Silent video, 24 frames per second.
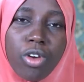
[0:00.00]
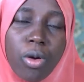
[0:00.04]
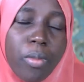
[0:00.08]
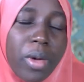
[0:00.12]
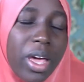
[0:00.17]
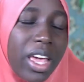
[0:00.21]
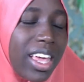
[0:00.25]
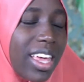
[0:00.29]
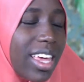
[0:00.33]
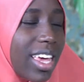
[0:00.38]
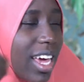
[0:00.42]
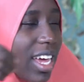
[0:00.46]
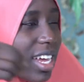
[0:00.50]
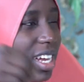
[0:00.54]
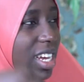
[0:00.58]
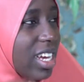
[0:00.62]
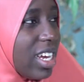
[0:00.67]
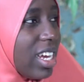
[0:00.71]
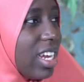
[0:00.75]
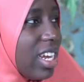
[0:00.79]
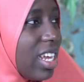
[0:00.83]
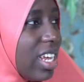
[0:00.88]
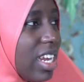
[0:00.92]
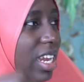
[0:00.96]
from
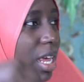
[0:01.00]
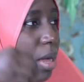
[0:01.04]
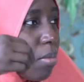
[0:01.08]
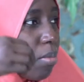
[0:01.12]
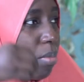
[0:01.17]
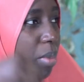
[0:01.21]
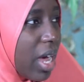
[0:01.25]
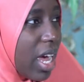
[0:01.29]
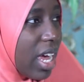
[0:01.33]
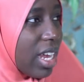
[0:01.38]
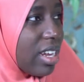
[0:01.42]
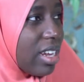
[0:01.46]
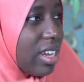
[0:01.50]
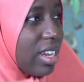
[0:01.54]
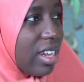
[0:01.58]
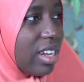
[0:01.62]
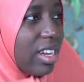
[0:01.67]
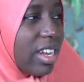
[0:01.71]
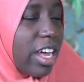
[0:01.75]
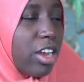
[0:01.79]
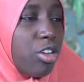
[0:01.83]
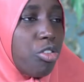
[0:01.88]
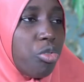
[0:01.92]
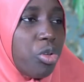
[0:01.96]
engaging in a bad
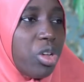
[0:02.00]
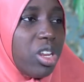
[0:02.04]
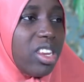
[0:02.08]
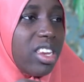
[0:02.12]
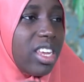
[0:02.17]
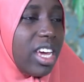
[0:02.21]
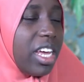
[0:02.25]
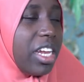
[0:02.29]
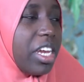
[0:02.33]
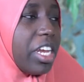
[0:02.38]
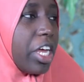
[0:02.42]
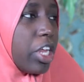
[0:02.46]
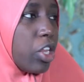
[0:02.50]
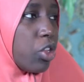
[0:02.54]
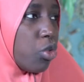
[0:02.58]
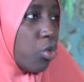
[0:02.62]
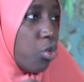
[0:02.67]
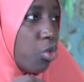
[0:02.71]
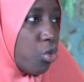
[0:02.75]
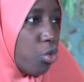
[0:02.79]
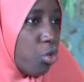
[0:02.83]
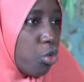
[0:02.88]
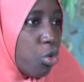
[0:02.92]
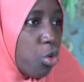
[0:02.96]
deed that you intended
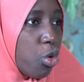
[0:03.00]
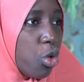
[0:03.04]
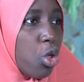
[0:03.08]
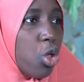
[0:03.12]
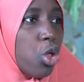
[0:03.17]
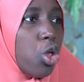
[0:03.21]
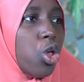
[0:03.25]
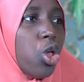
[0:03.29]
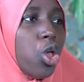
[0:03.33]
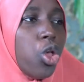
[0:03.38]
to do,